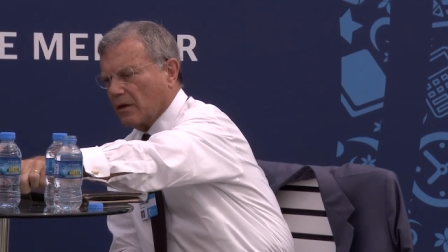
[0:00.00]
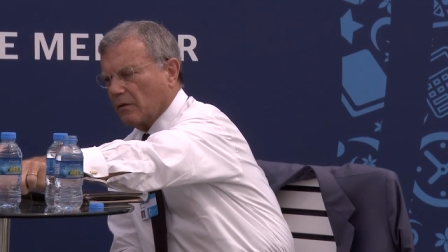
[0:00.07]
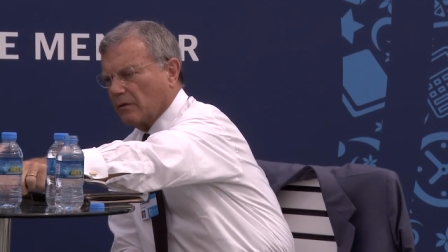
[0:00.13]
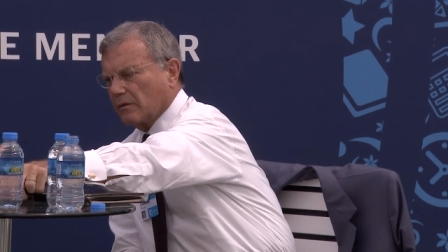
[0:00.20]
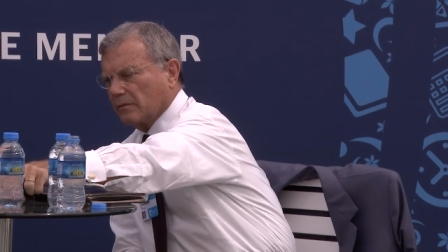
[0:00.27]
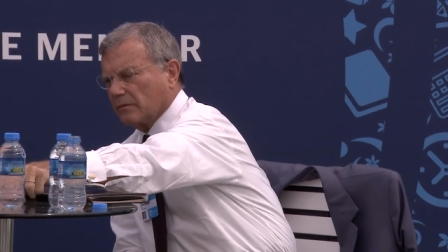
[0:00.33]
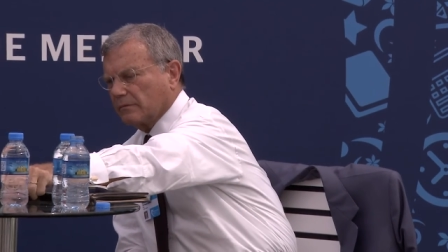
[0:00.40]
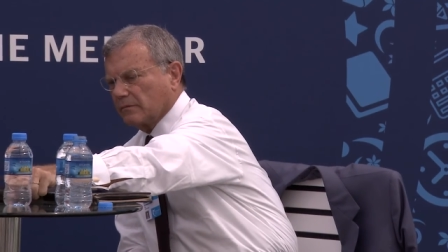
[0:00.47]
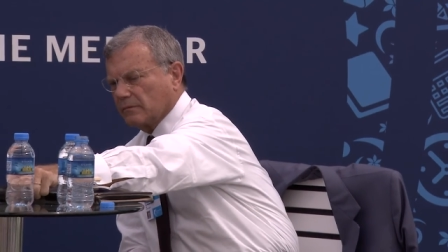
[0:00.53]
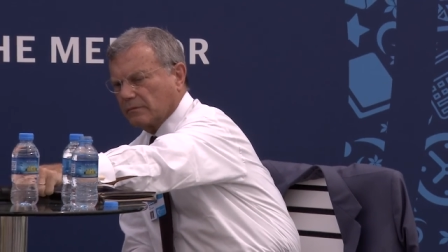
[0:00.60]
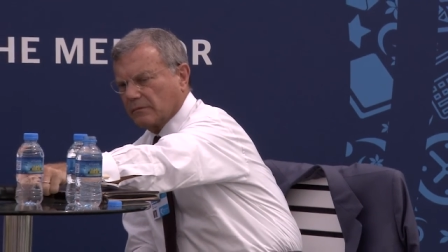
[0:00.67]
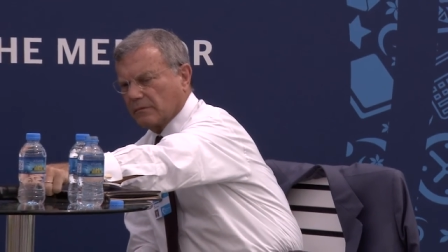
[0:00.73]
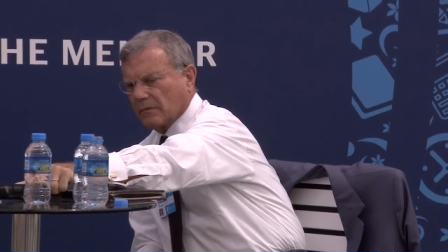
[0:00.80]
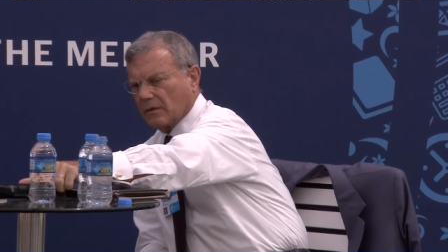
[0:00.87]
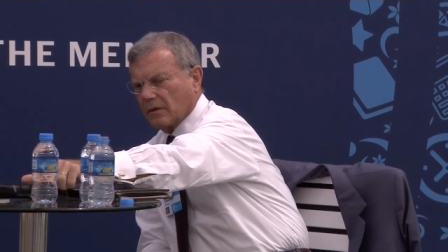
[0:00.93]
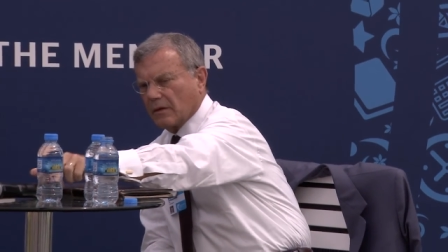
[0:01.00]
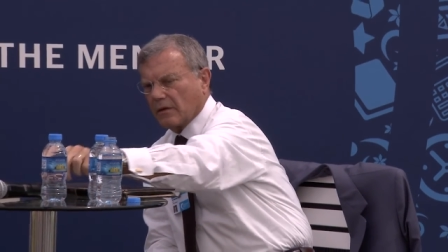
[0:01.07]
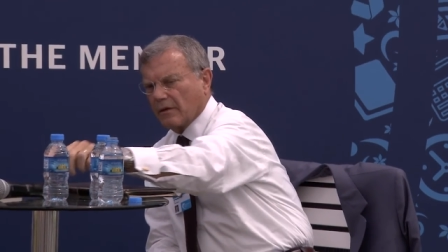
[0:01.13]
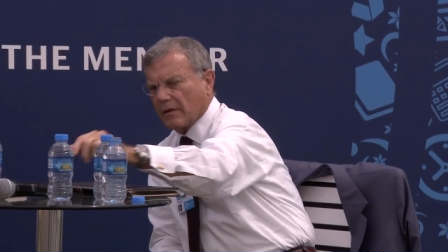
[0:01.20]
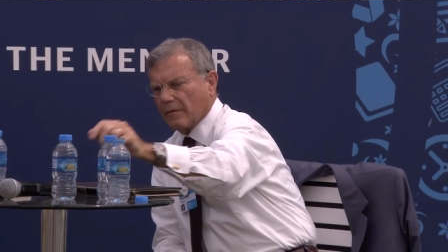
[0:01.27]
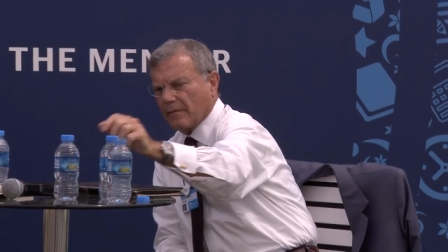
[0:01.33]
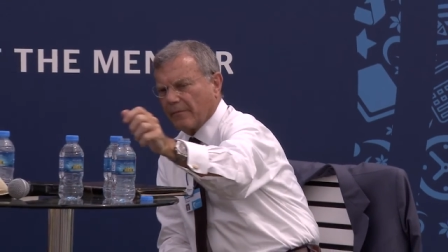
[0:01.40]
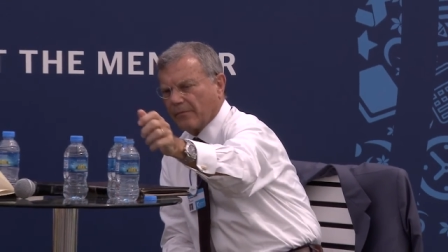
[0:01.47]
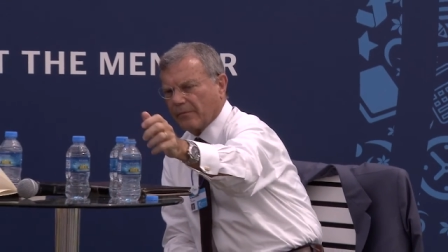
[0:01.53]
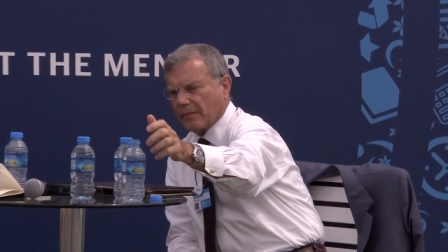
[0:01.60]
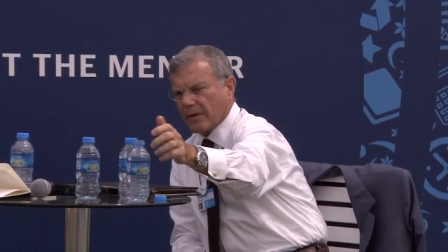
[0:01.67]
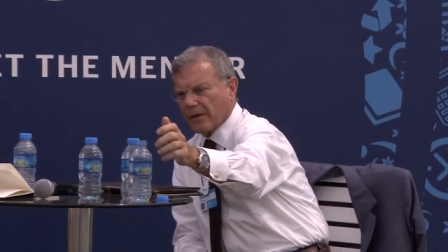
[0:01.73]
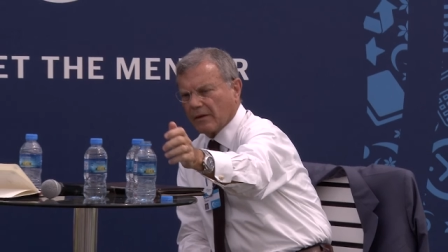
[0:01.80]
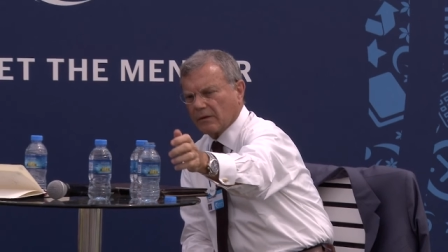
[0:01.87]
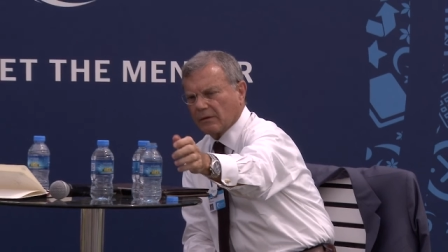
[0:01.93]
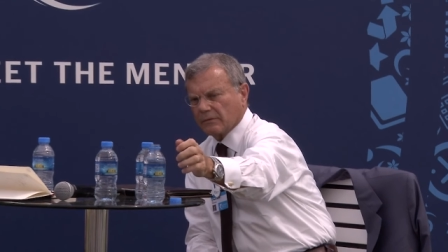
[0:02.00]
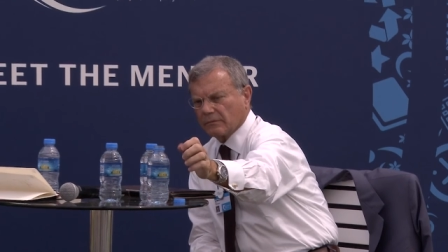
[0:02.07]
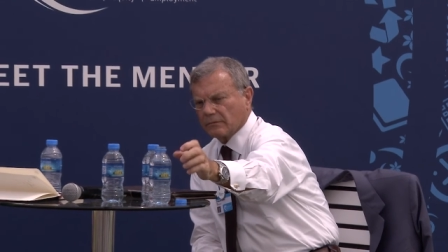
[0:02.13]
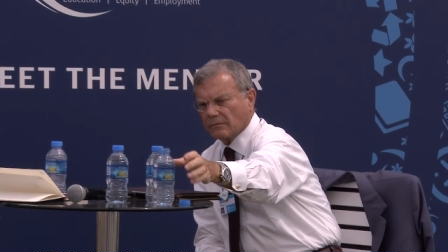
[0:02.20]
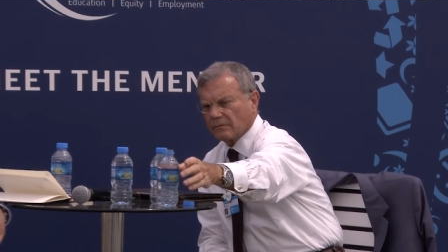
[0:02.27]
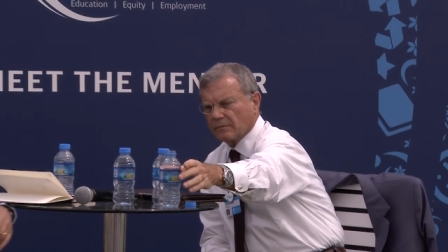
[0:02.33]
thank you very much. Thank you,